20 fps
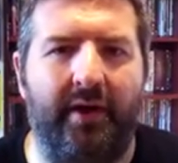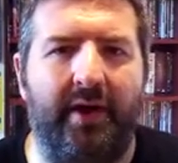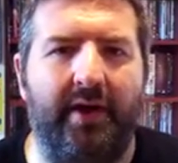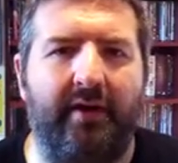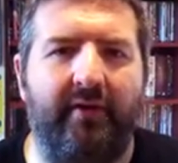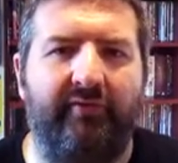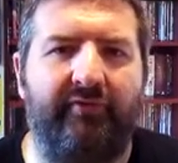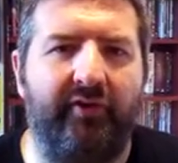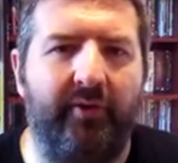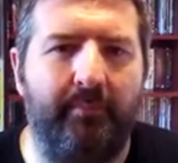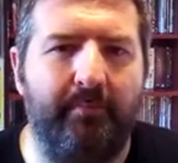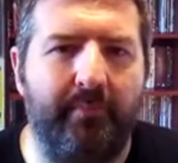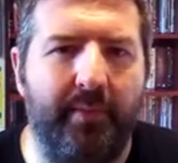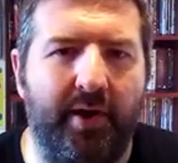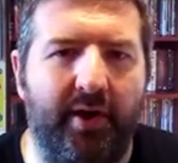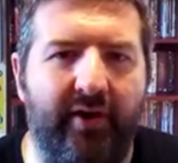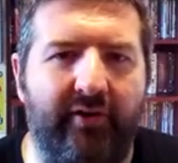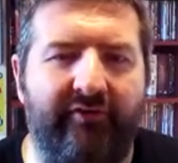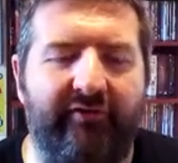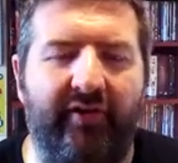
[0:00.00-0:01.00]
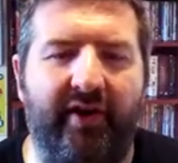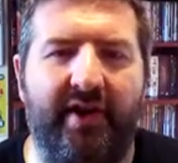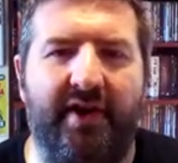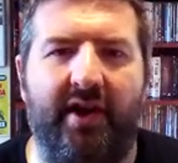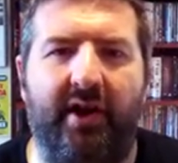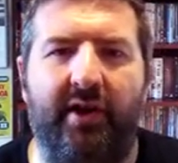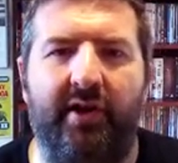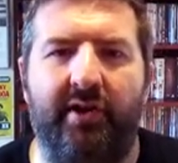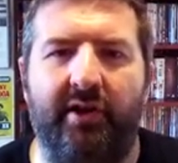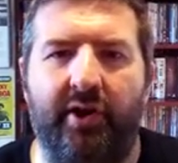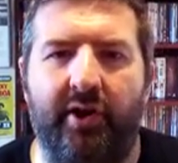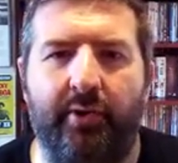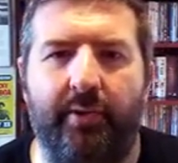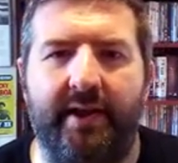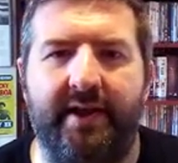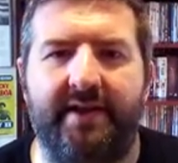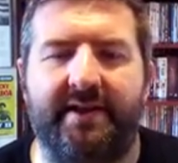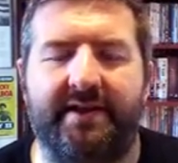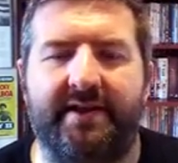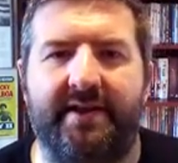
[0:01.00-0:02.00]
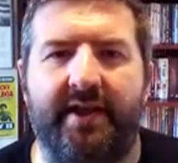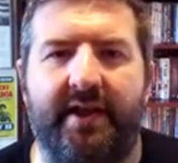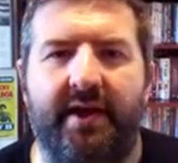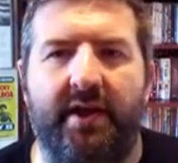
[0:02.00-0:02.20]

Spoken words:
from Murphy and Lewis